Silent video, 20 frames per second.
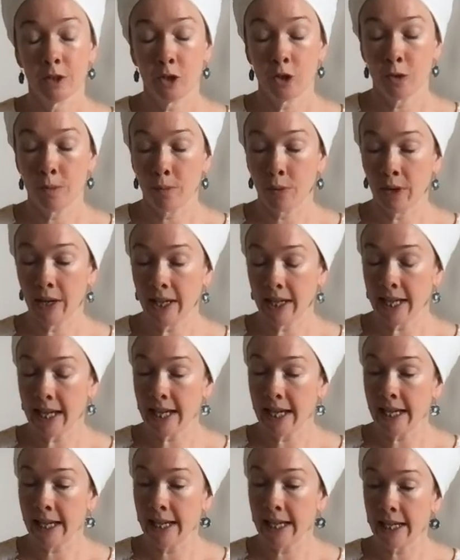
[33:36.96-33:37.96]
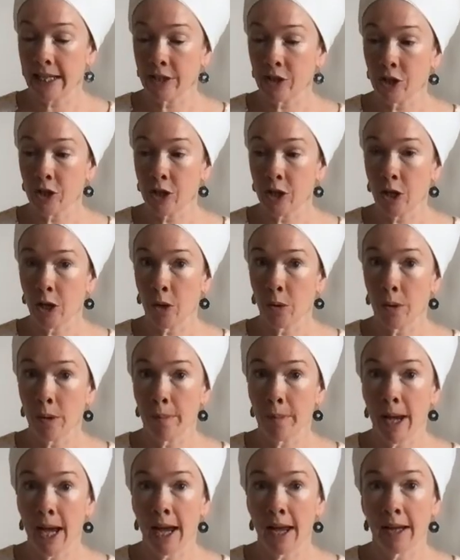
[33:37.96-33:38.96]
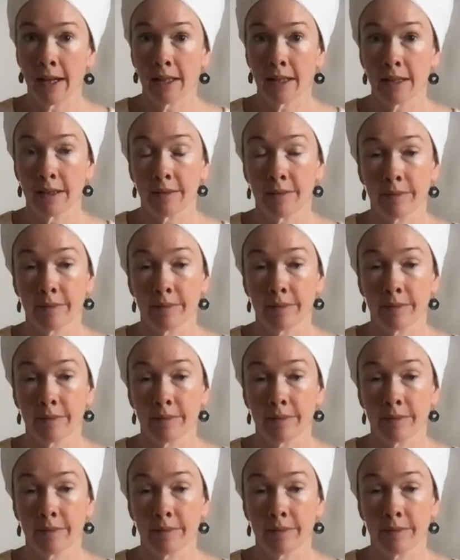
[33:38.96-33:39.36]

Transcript: to bring healing to the lower back.